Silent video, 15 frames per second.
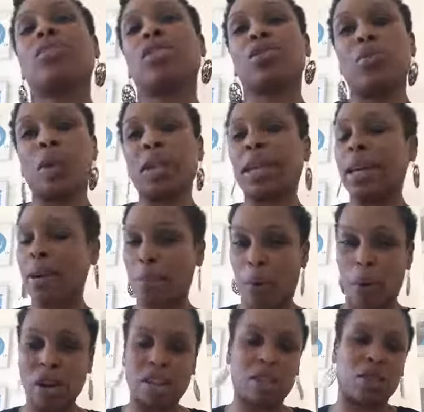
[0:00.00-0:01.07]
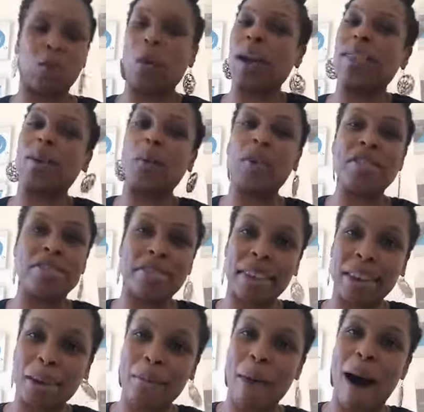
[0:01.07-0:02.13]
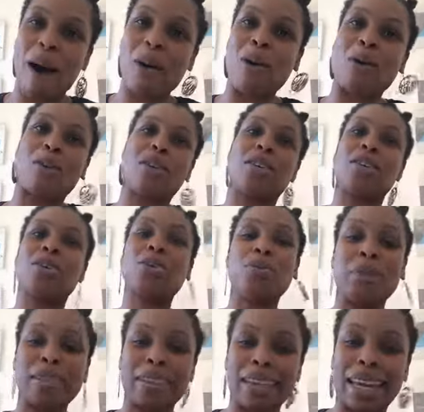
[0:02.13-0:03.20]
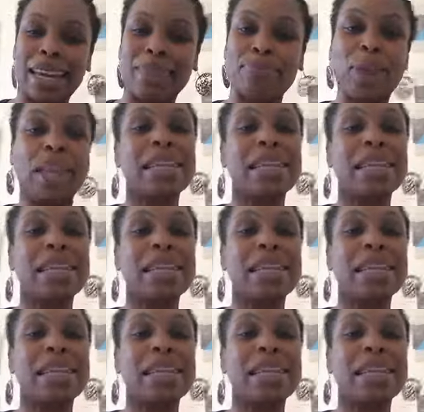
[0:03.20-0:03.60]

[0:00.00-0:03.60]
just really important to the way that we think about humility.